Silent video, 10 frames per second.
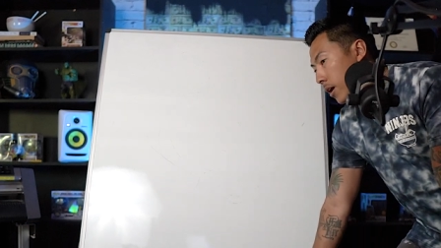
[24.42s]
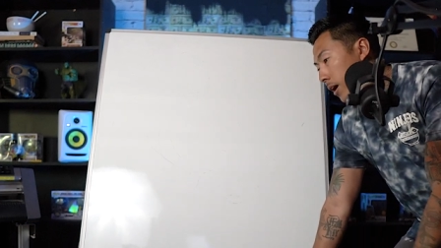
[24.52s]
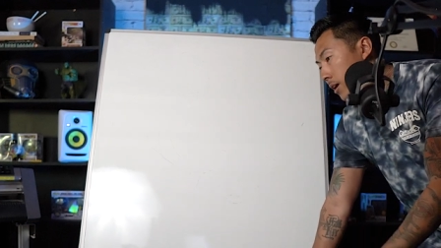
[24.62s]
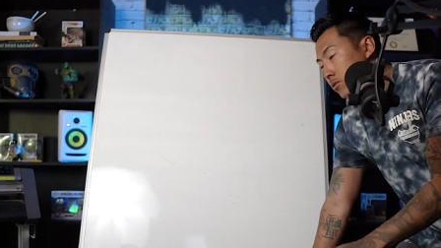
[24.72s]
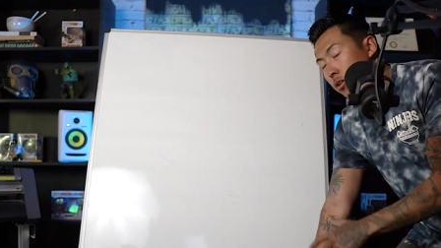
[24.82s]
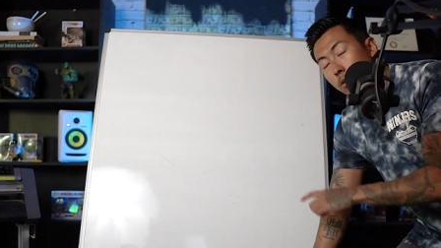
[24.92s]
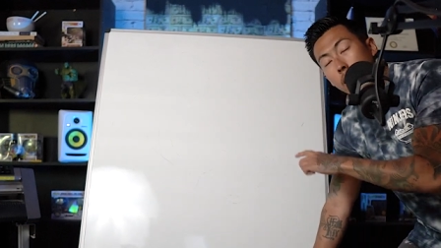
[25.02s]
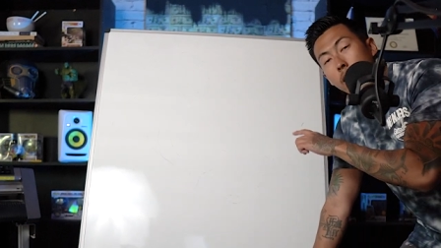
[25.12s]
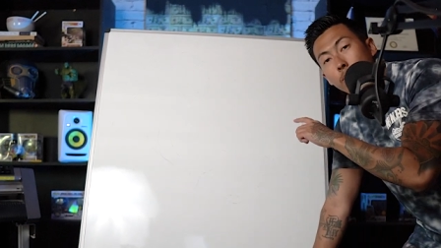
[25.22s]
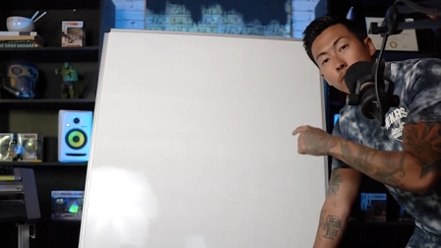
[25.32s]
All right, so
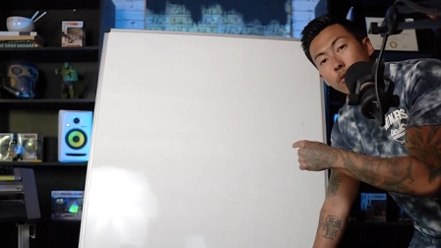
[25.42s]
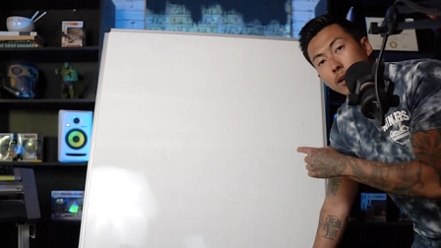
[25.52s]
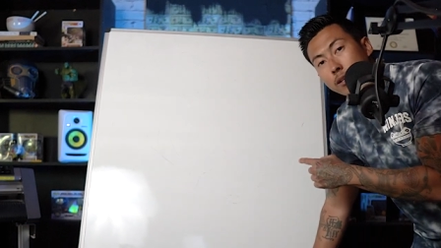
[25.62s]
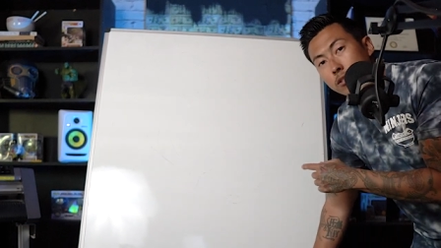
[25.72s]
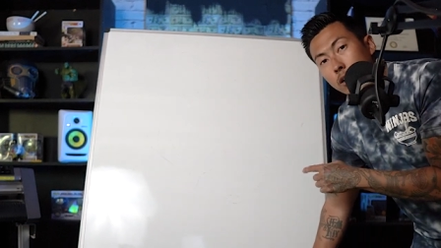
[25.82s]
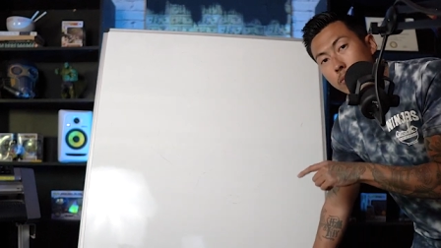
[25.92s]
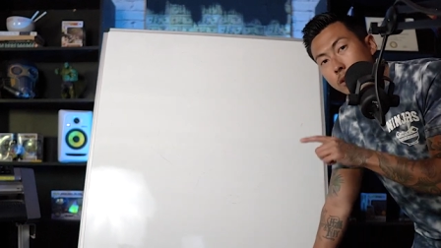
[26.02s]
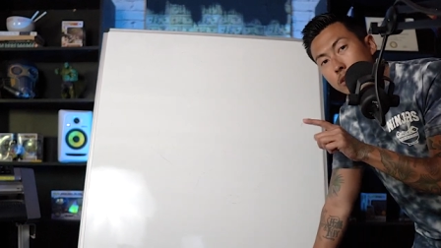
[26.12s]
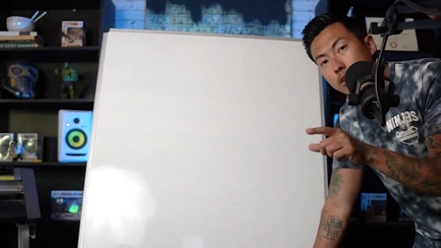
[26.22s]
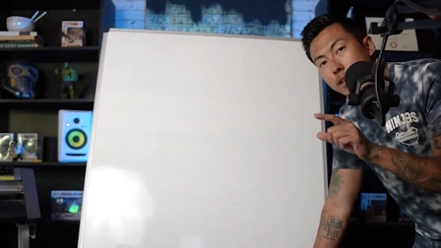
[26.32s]
before I get started,
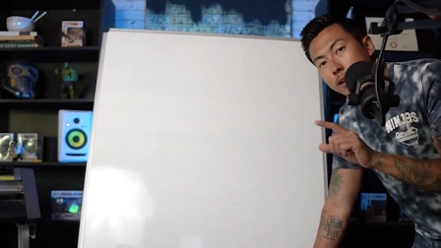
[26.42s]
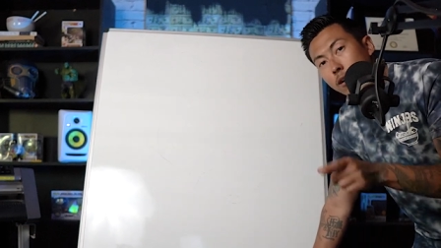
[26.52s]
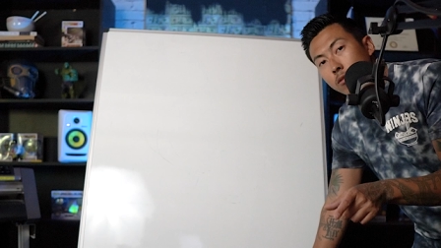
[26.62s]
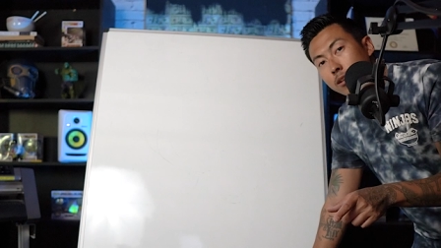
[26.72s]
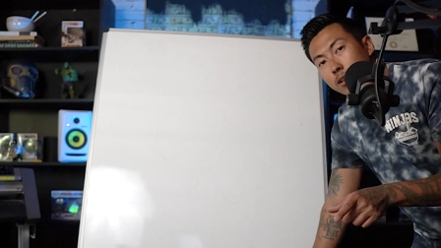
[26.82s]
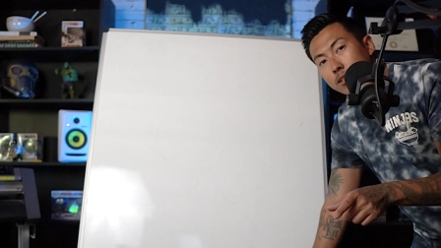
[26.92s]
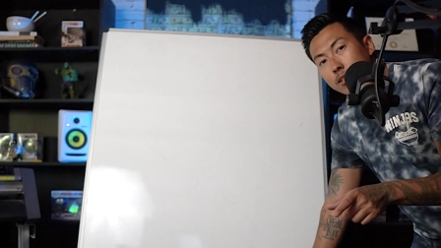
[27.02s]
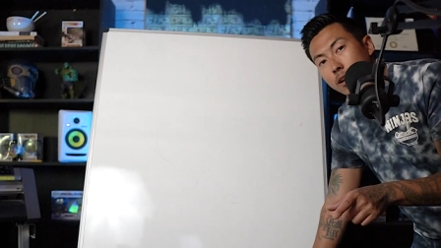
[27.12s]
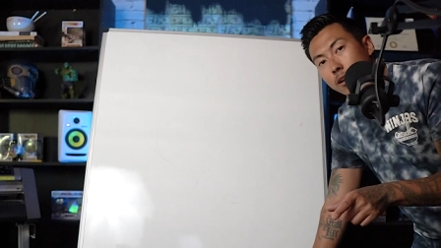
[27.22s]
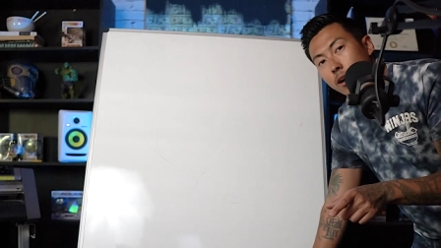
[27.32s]
make sure you check out
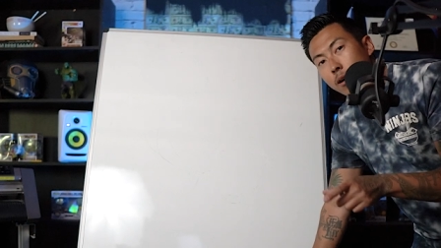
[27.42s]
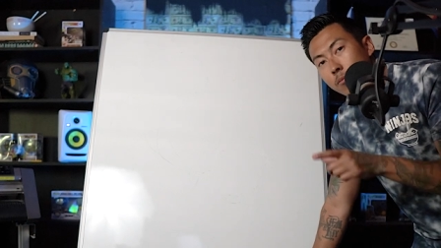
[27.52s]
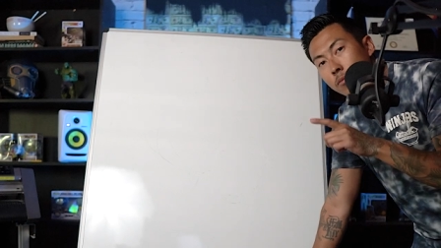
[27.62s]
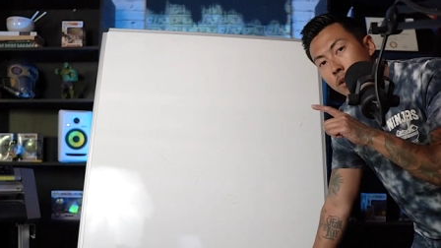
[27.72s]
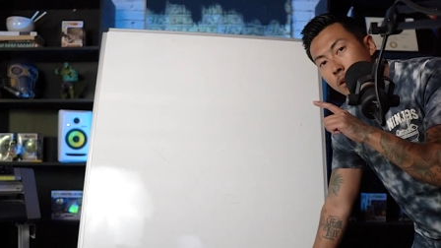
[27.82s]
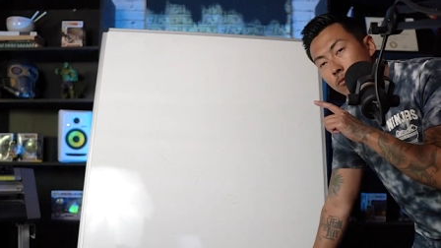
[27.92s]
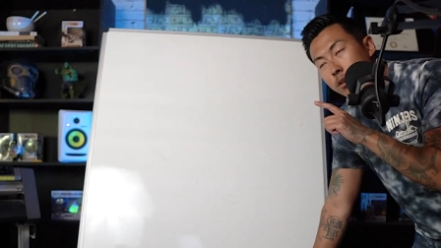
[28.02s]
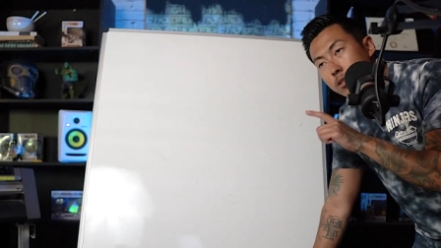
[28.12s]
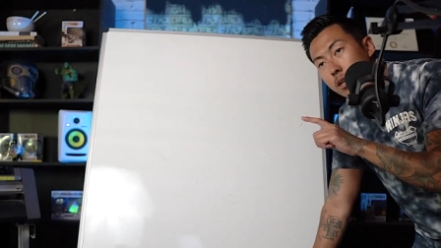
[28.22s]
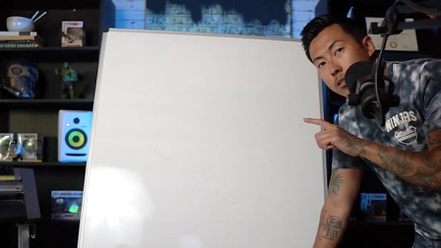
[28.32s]
OnlyNinjas.com for
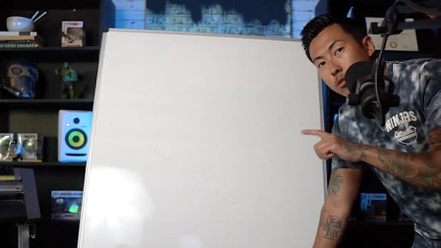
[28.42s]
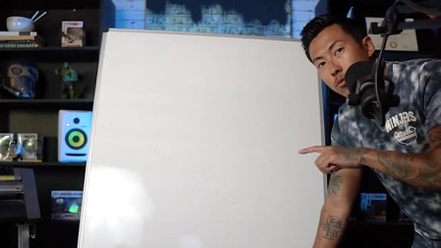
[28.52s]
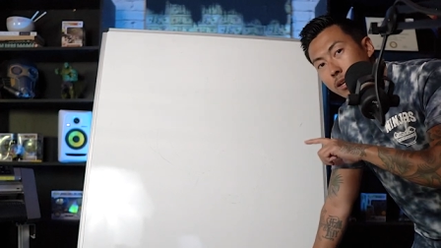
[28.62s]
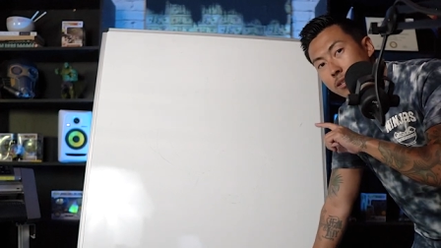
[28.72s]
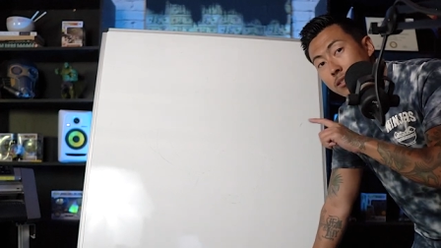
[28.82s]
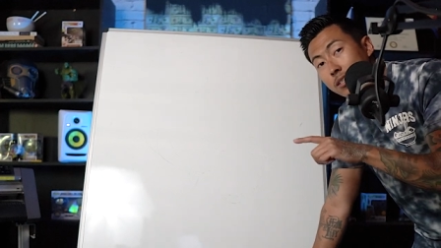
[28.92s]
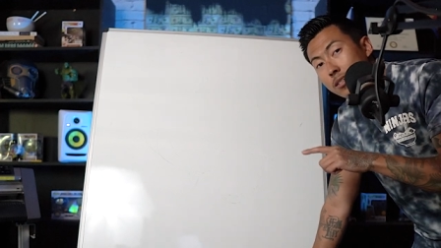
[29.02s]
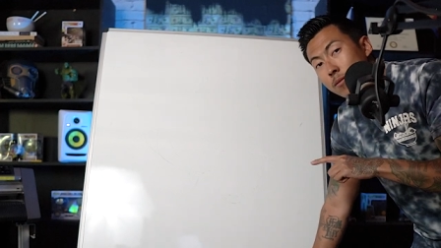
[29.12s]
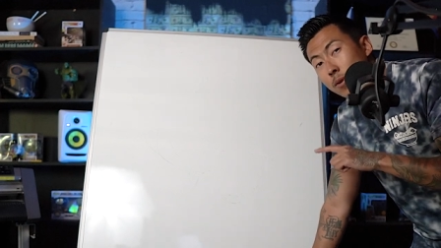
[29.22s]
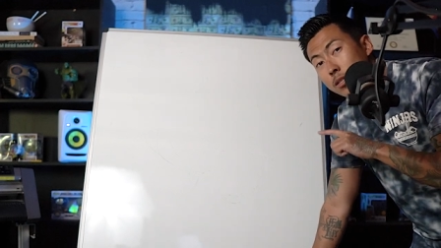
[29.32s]
the chance to win a
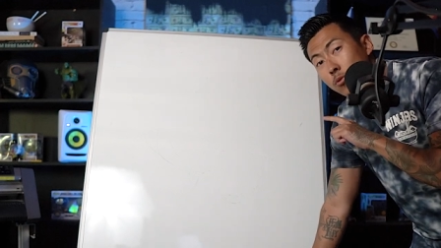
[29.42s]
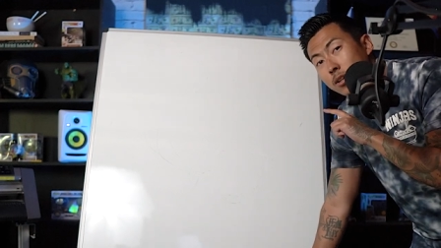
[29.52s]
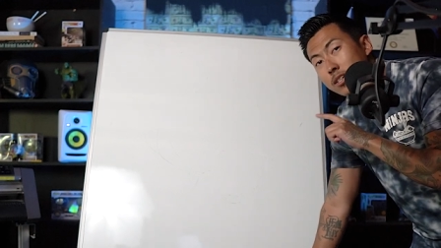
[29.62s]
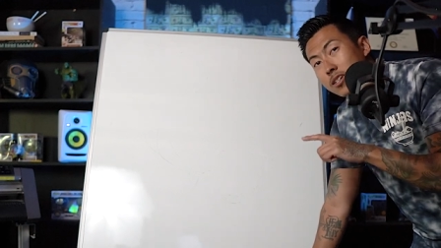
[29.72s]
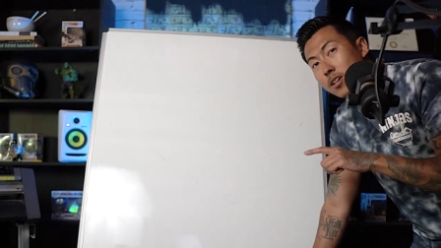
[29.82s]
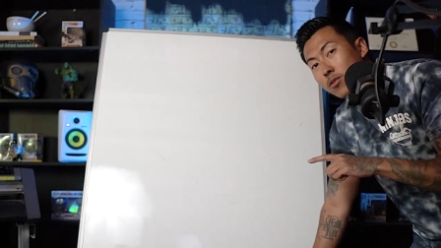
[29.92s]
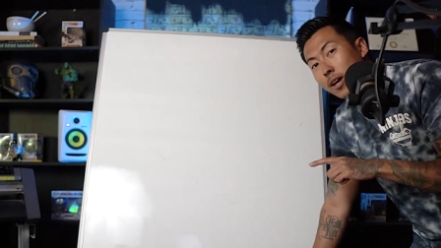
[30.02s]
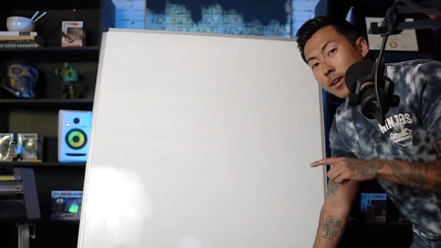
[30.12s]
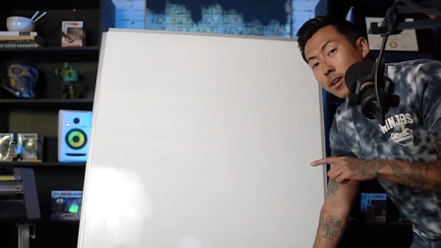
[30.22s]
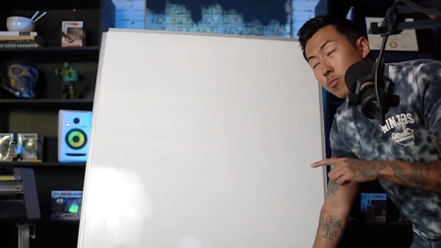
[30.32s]
16x20 Geo
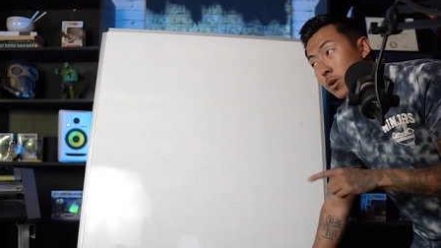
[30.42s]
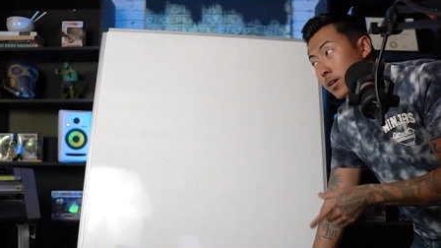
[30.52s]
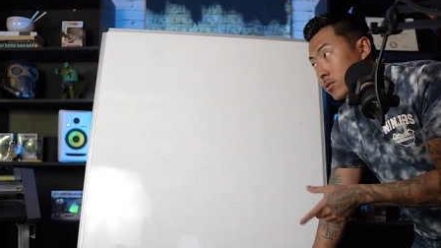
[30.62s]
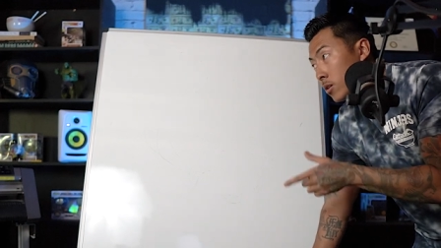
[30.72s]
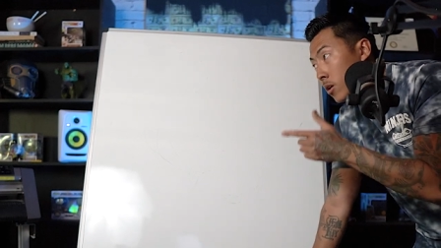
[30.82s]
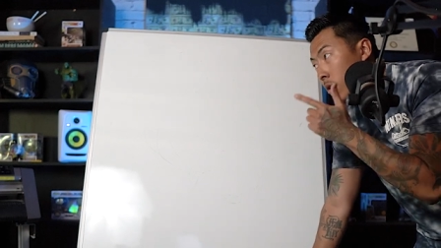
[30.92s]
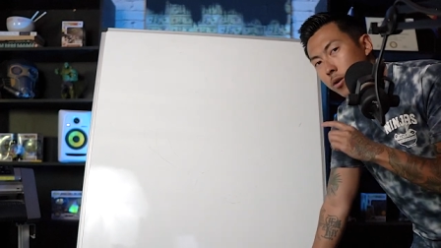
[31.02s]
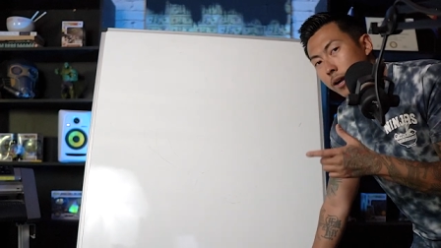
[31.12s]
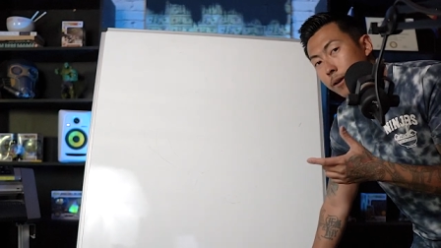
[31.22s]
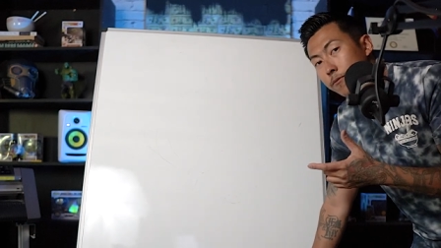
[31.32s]
Knight heat press
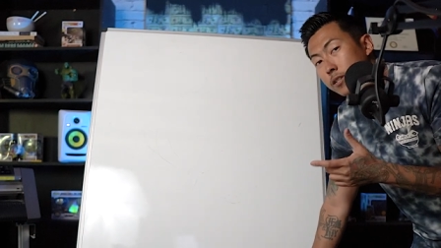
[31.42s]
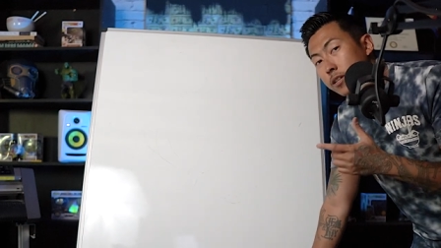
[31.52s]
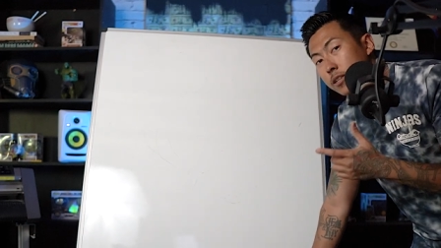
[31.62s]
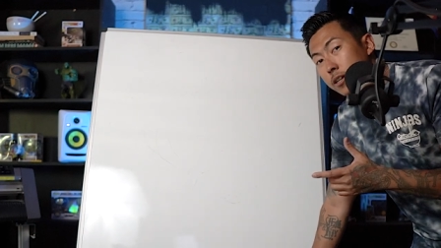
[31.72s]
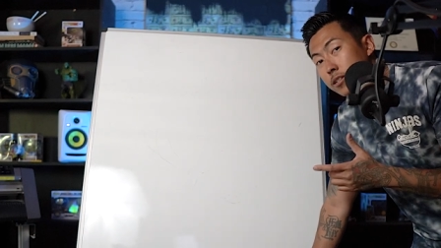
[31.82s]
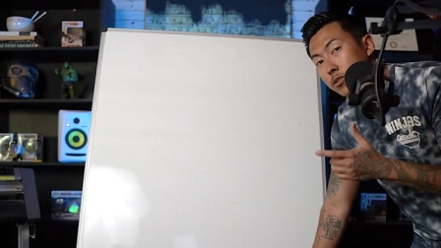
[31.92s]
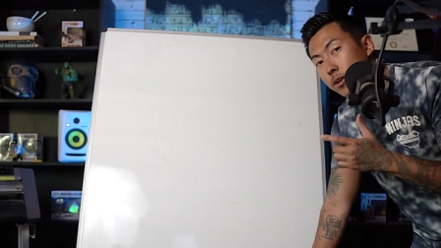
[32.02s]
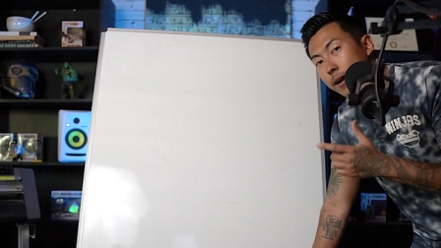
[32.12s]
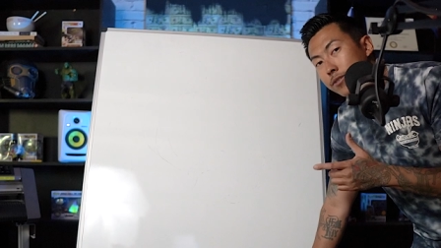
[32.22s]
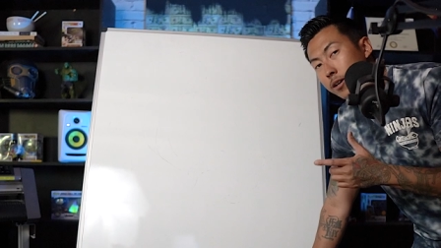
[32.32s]
or a 15-inch
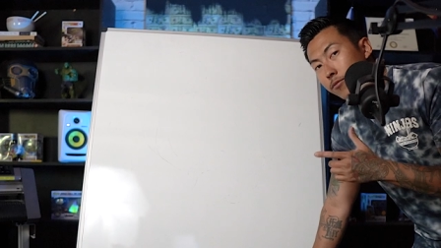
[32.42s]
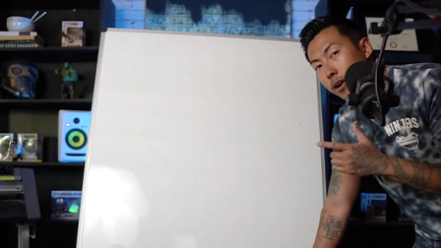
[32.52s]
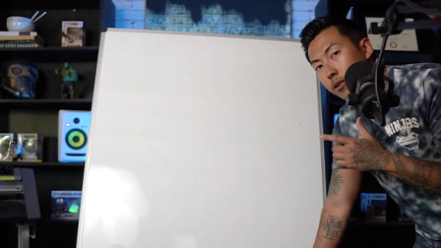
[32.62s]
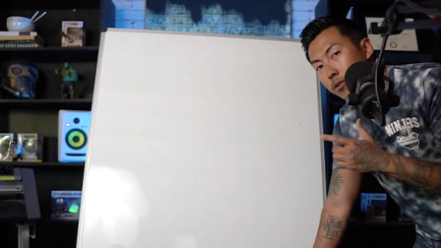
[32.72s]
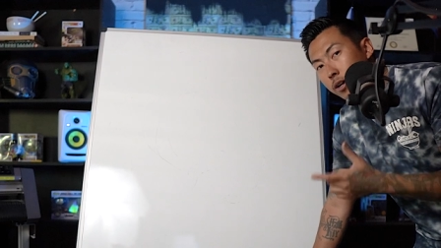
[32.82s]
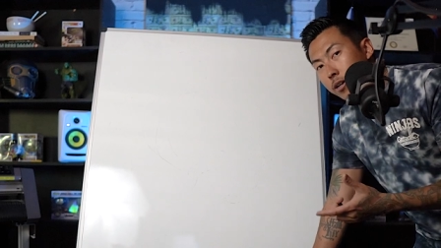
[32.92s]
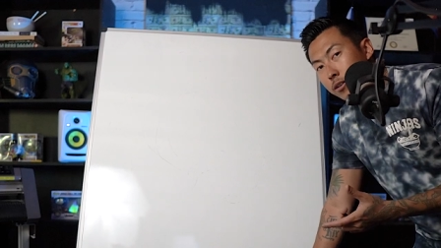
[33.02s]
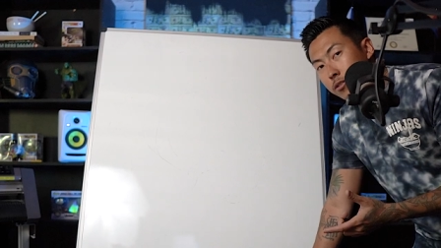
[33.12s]
GraphTech vinyl cutter.